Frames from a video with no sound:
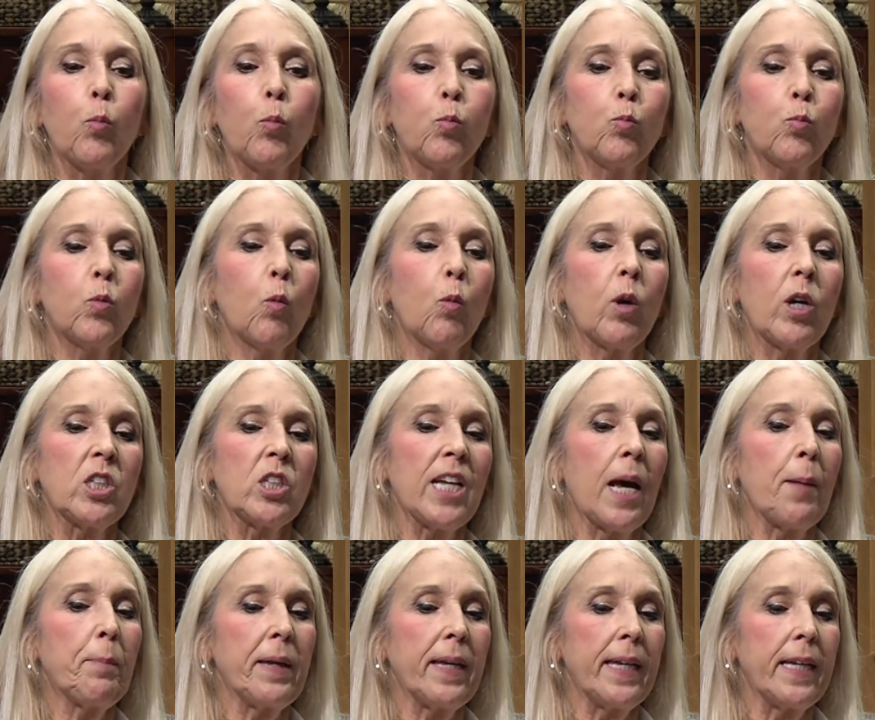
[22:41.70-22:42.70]
the
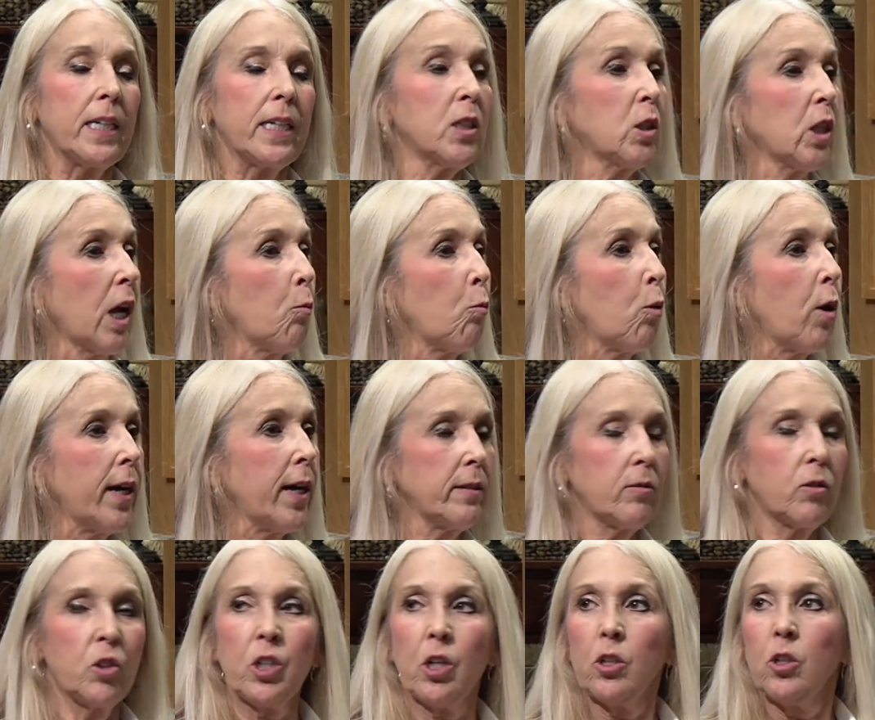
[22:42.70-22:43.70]
workshop is on
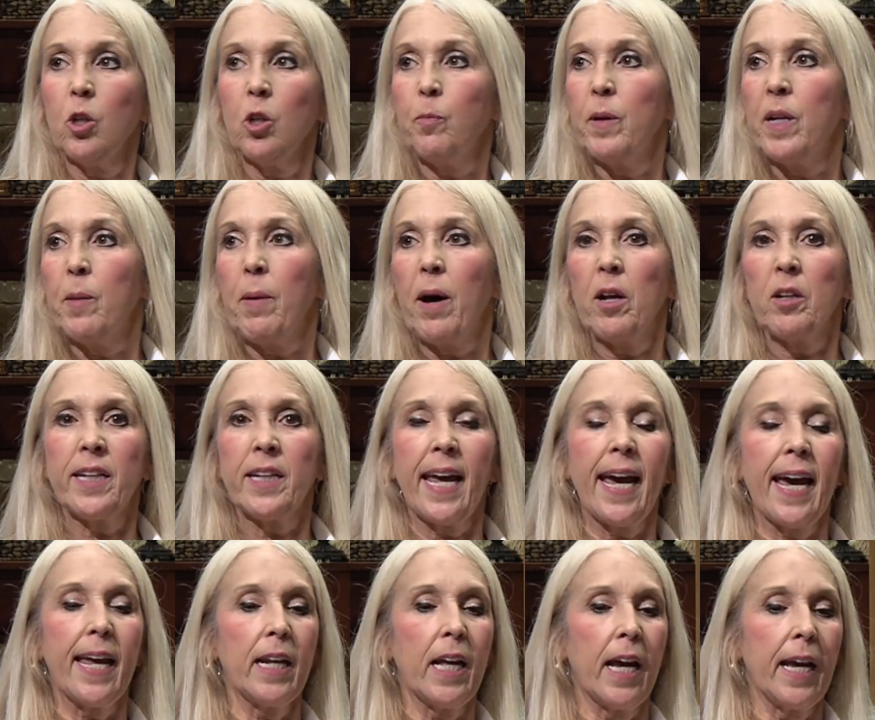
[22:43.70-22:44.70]
what, share a little bit about
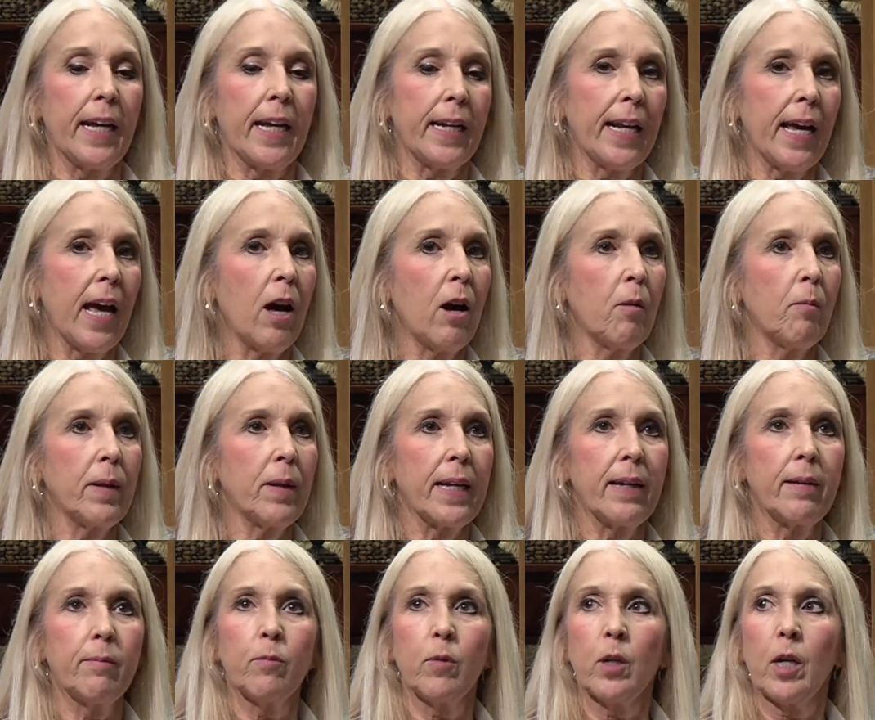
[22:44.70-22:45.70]
that and sure. how
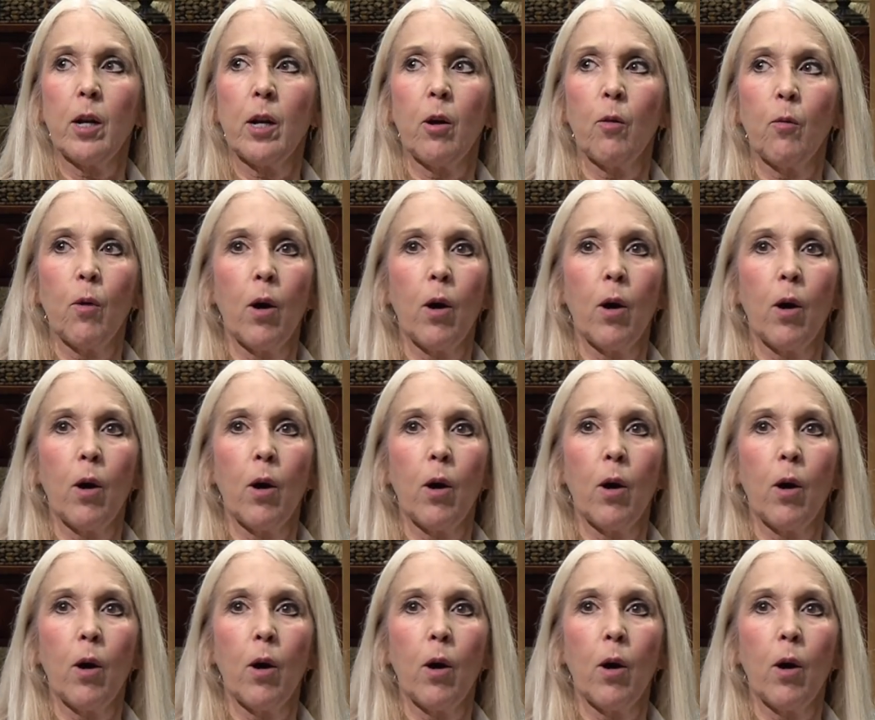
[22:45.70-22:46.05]
many, you know,